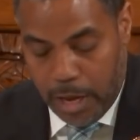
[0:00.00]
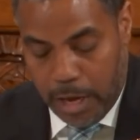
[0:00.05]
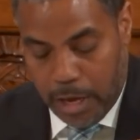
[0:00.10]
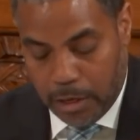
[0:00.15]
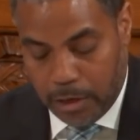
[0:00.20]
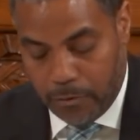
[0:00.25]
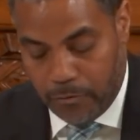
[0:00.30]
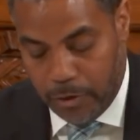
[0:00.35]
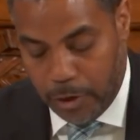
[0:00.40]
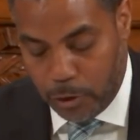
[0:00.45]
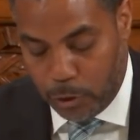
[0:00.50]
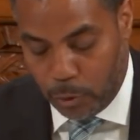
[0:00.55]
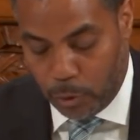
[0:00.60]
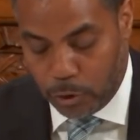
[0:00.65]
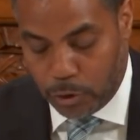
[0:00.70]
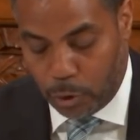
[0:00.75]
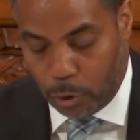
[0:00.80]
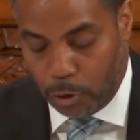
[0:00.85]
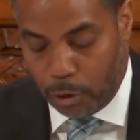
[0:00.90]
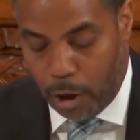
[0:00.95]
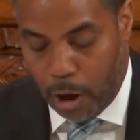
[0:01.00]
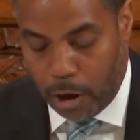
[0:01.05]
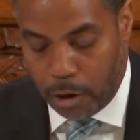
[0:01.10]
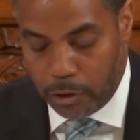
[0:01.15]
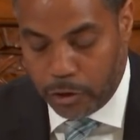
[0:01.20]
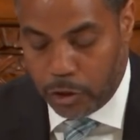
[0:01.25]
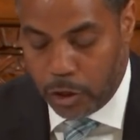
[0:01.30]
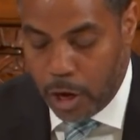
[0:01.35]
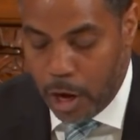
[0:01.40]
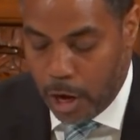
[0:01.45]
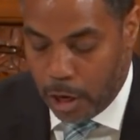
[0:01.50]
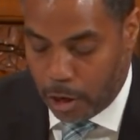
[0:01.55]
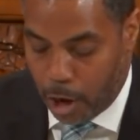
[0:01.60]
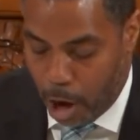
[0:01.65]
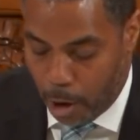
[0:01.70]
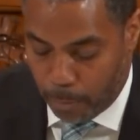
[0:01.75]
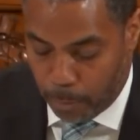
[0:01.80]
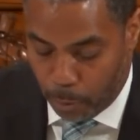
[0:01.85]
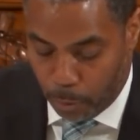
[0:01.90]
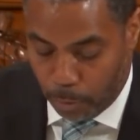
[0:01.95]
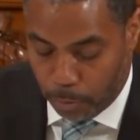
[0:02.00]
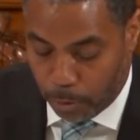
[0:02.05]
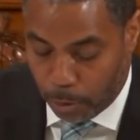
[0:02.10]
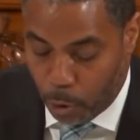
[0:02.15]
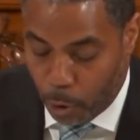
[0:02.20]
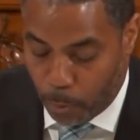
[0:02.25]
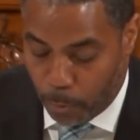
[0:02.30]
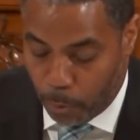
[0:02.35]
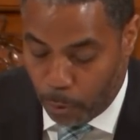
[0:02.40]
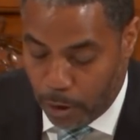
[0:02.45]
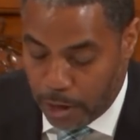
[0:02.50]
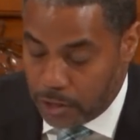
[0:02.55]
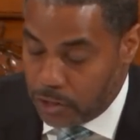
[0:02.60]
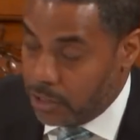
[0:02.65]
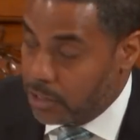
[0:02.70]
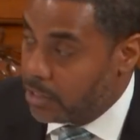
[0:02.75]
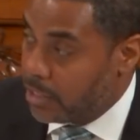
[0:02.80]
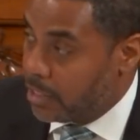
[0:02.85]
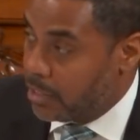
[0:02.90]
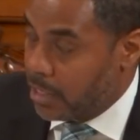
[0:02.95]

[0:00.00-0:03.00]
individuals or large corporations,